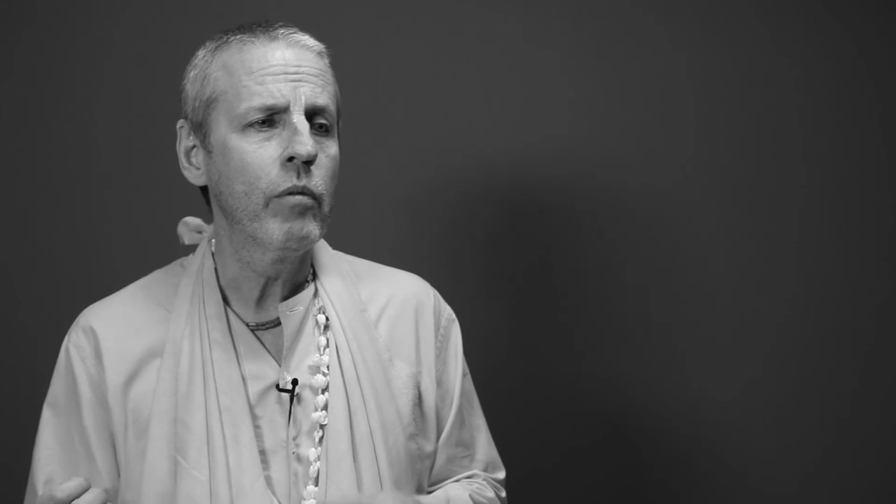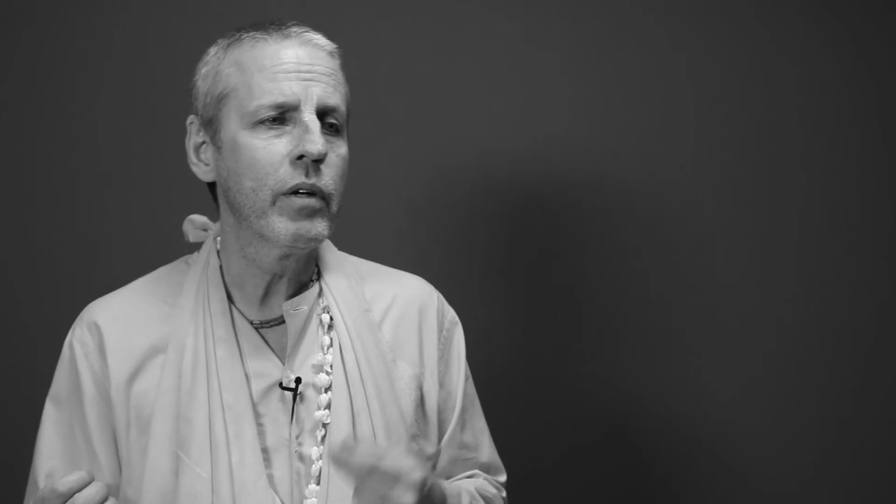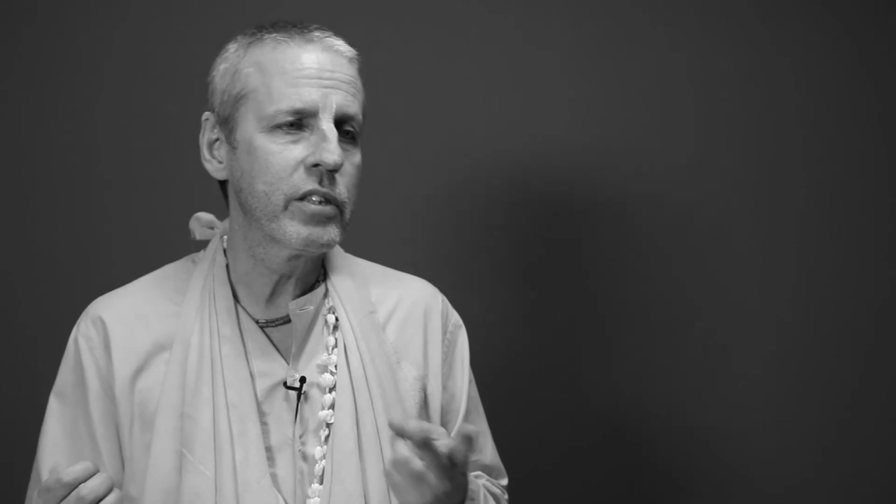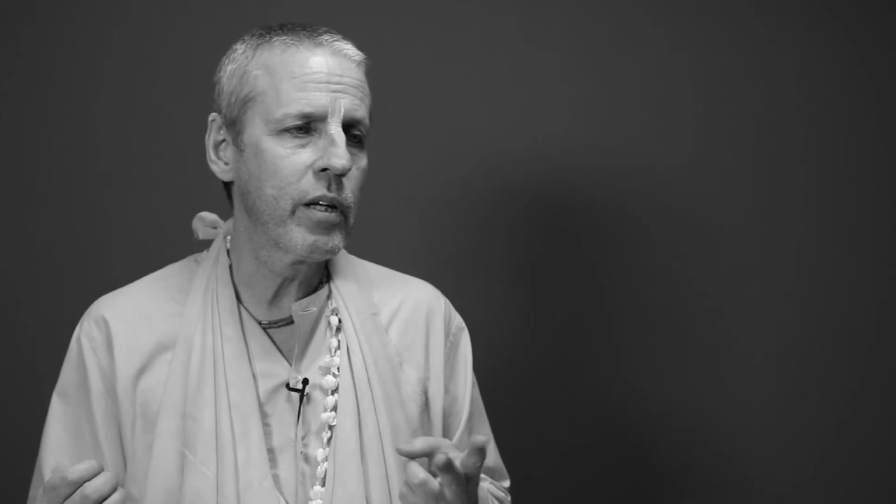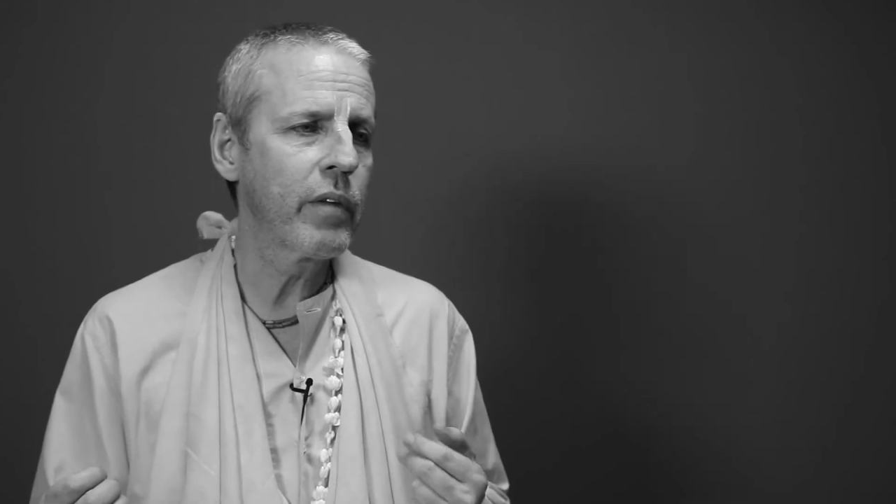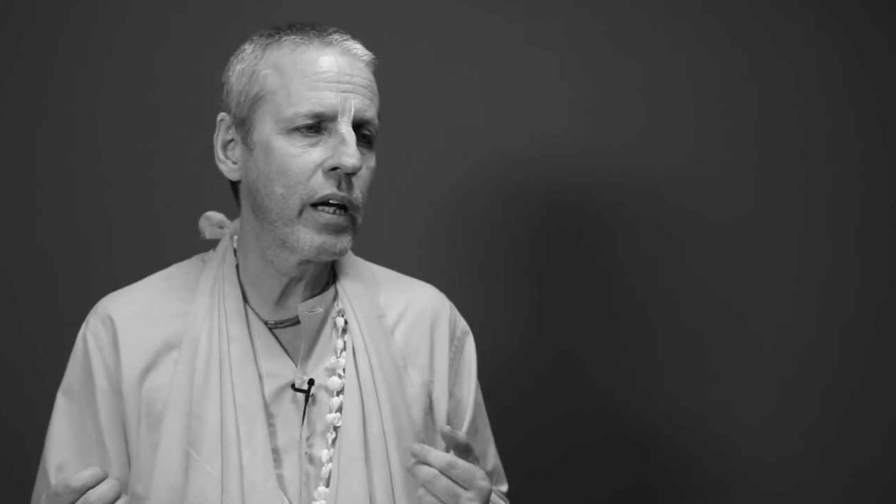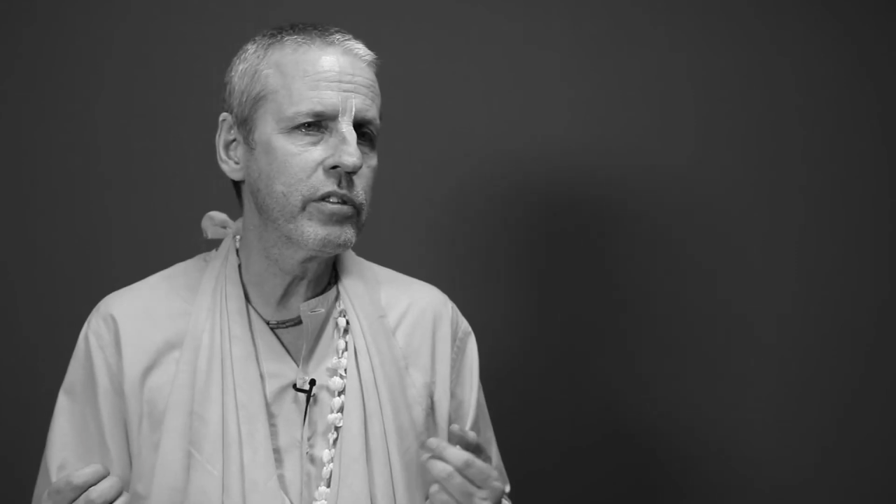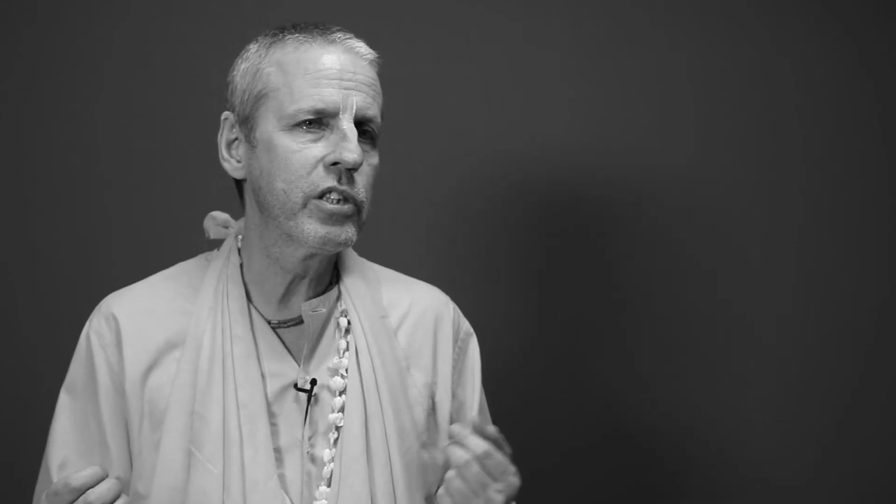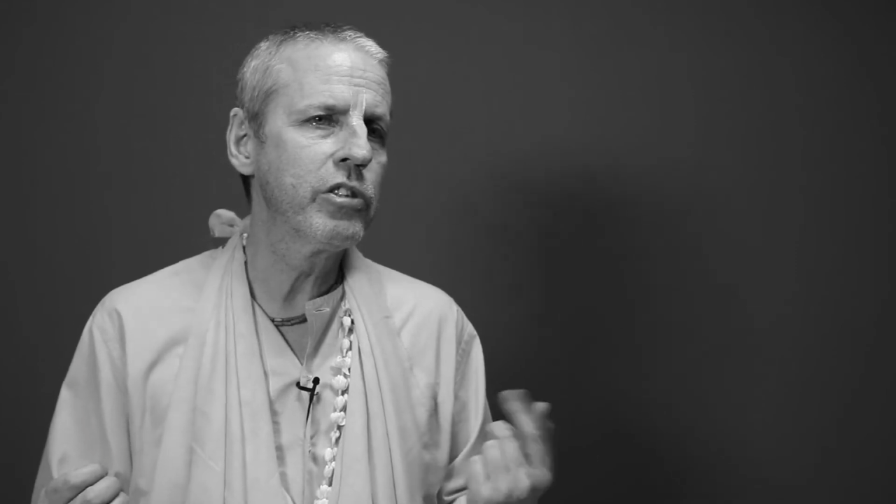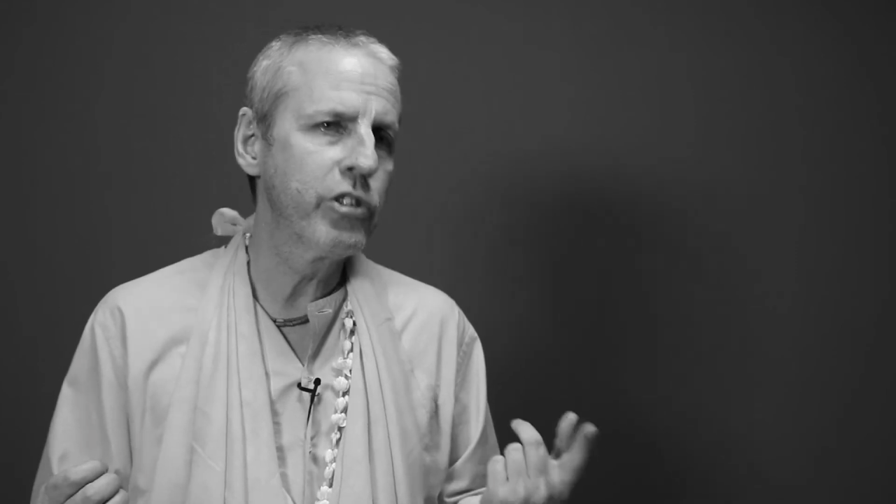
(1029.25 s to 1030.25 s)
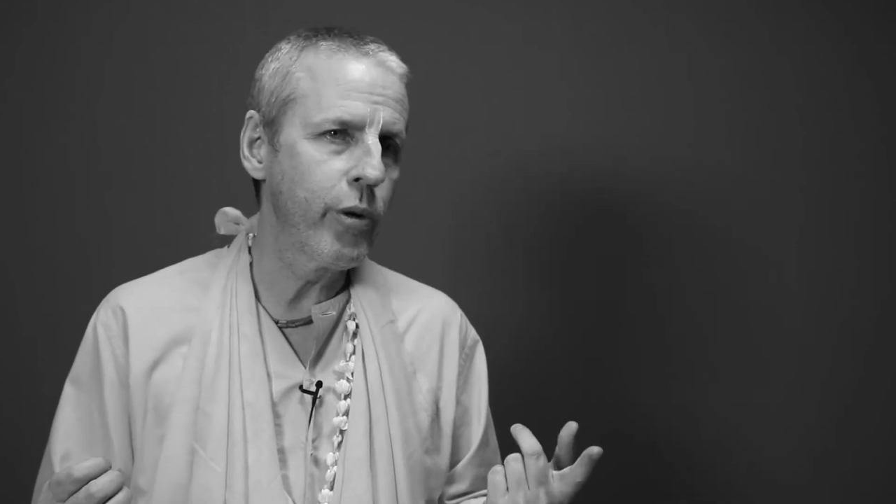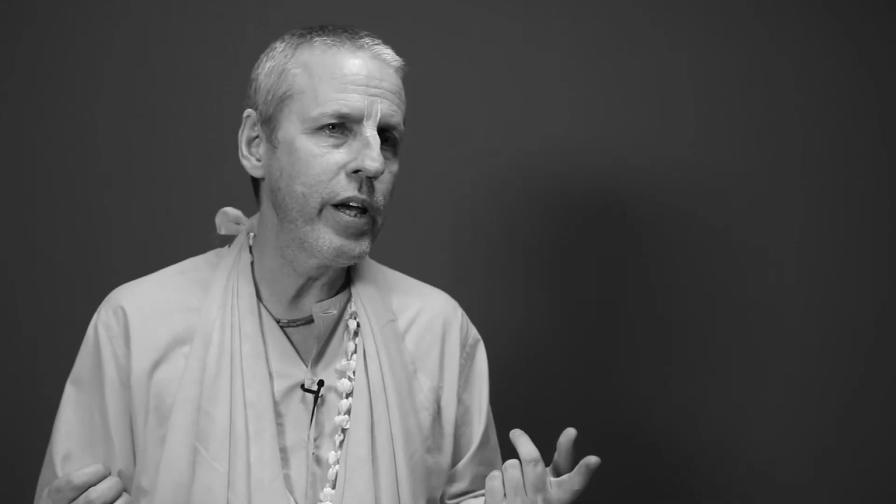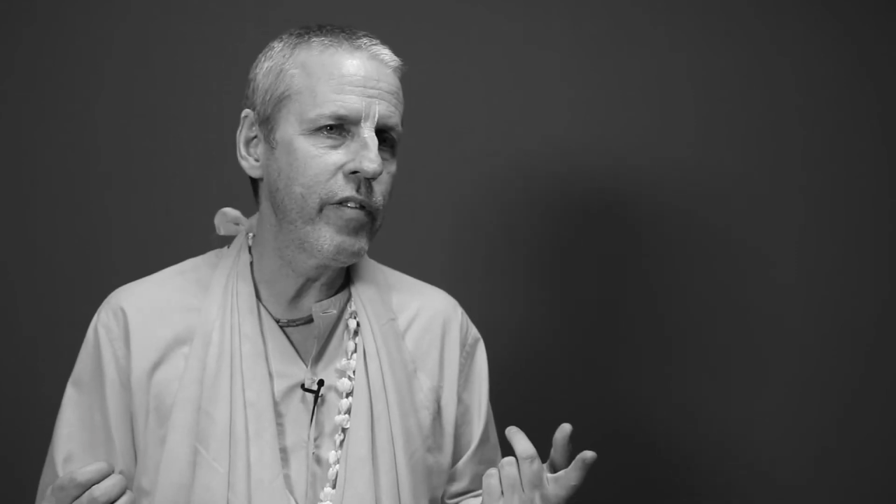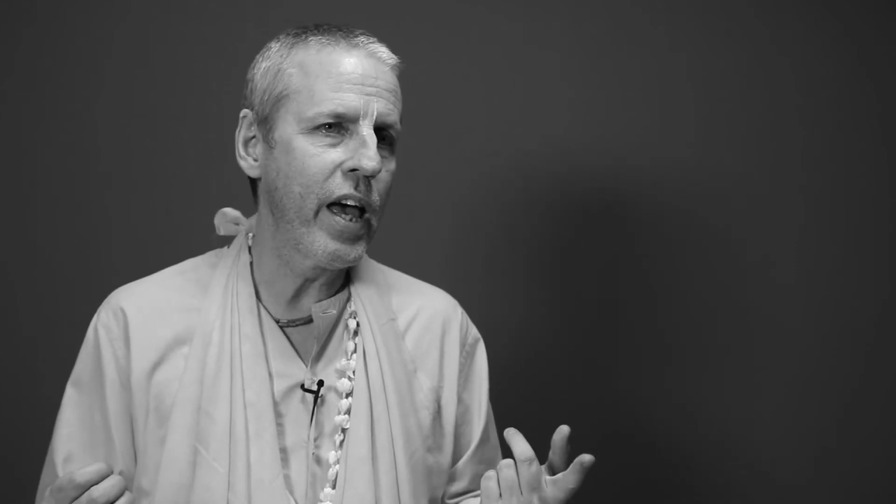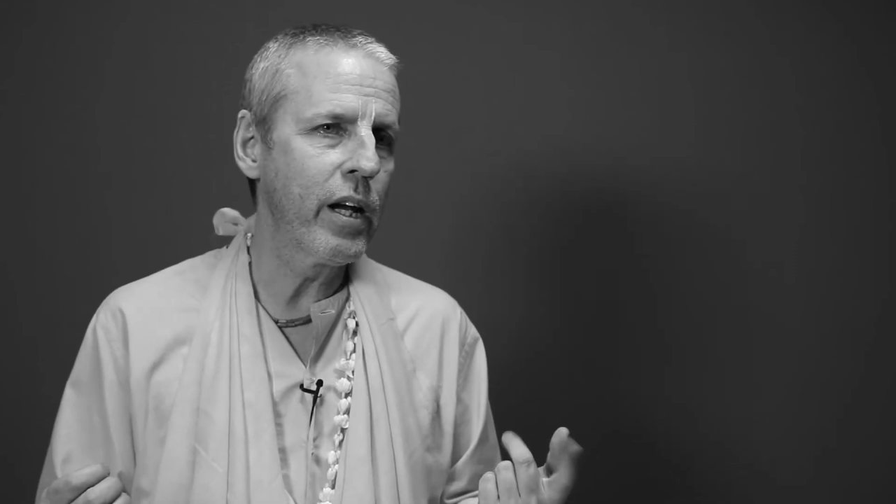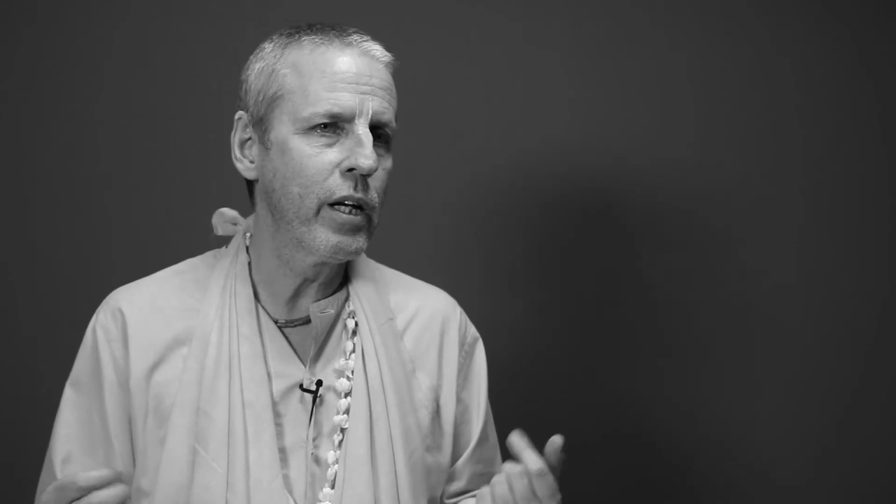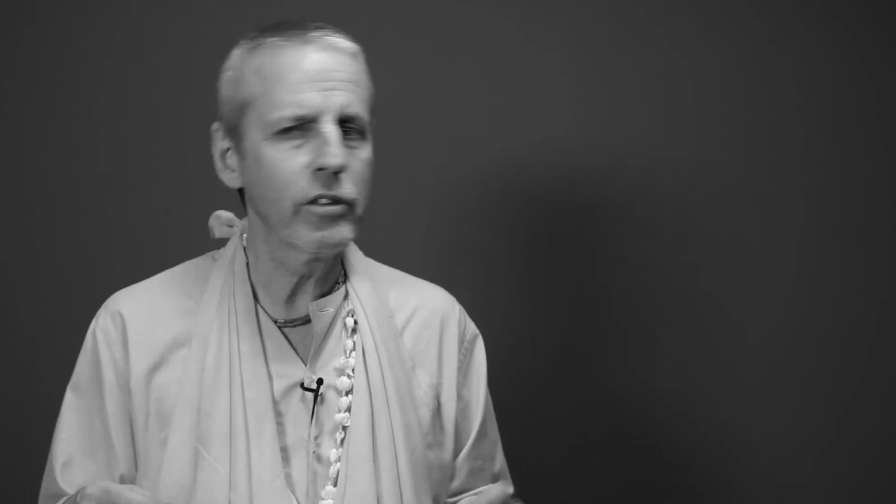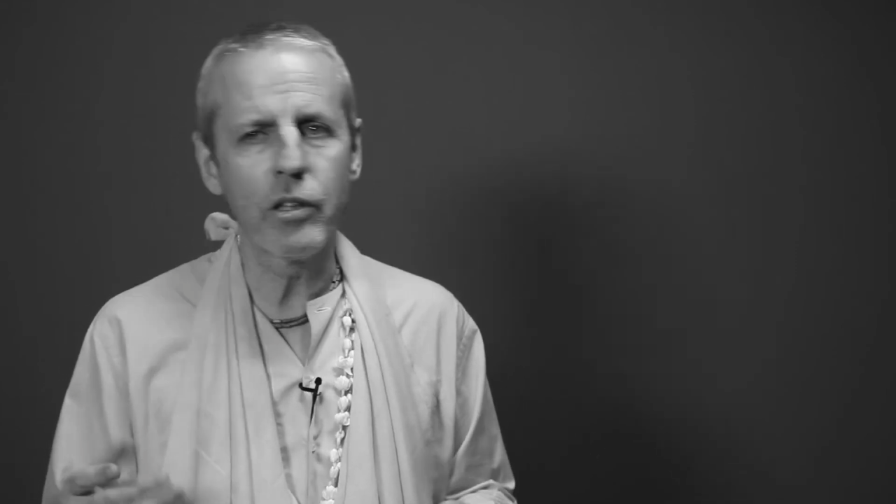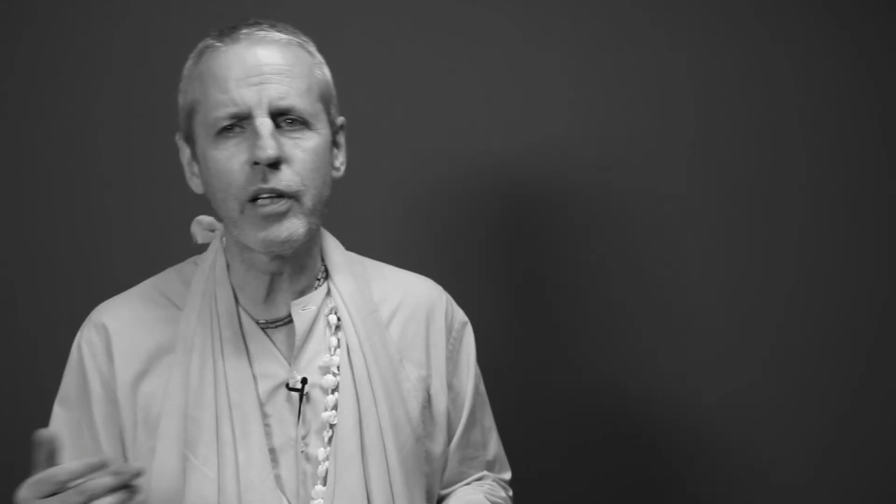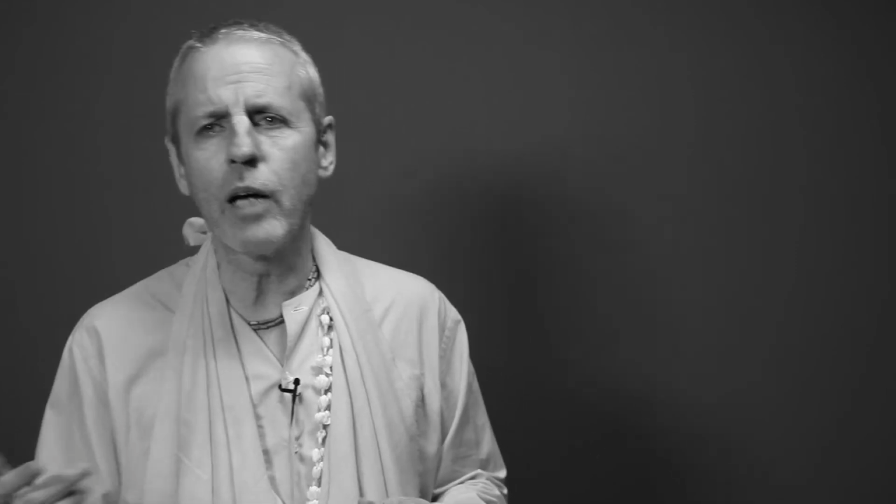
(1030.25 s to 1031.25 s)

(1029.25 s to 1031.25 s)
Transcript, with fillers: but sometimes there's three Veda. So